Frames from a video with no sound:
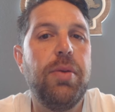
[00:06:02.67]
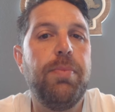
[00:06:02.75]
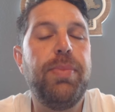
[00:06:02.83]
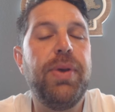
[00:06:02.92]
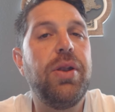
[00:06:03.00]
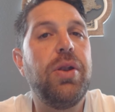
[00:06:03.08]

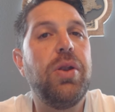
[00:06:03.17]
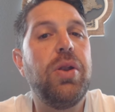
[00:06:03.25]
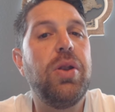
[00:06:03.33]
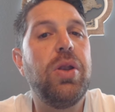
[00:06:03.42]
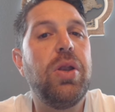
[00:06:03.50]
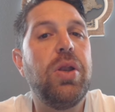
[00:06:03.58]
But
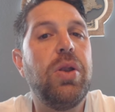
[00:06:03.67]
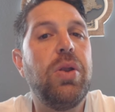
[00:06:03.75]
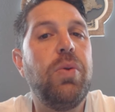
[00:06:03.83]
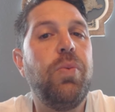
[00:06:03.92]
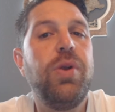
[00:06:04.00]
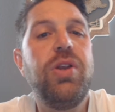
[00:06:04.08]

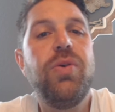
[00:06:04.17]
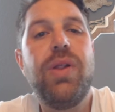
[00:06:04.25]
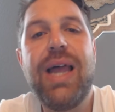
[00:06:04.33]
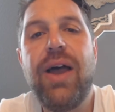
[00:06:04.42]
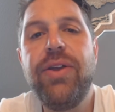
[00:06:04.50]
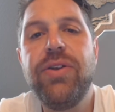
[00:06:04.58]
when you
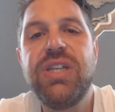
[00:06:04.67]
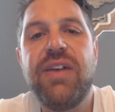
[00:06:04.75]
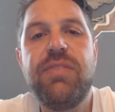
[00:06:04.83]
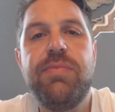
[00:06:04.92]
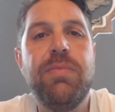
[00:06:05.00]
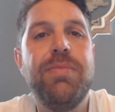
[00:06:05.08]
allow
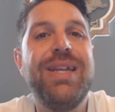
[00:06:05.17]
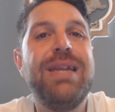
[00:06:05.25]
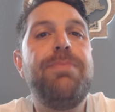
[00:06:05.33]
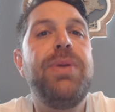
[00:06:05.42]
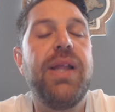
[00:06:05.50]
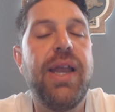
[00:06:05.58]
yourself to be
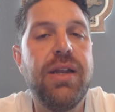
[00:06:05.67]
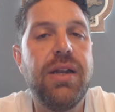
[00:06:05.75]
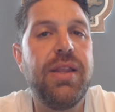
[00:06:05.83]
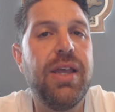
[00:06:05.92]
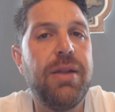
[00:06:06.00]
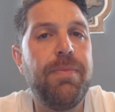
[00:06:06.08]

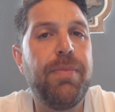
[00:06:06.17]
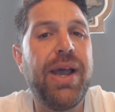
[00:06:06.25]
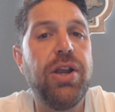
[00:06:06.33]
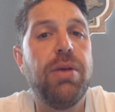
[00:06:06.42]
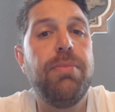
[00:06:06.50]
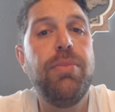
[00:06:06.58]
manipulated then by
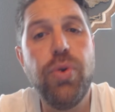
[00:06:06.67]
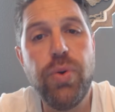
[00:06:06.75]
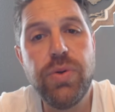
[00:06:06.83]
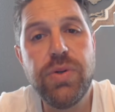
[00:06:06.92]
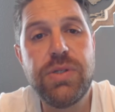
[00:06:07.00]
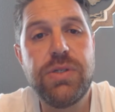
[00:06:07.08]
your
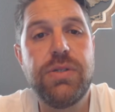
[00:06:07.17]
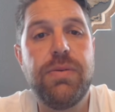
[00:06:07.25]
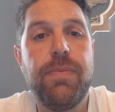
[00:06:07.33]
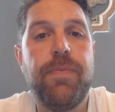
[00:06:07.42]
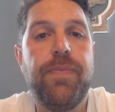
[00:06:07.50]
moods,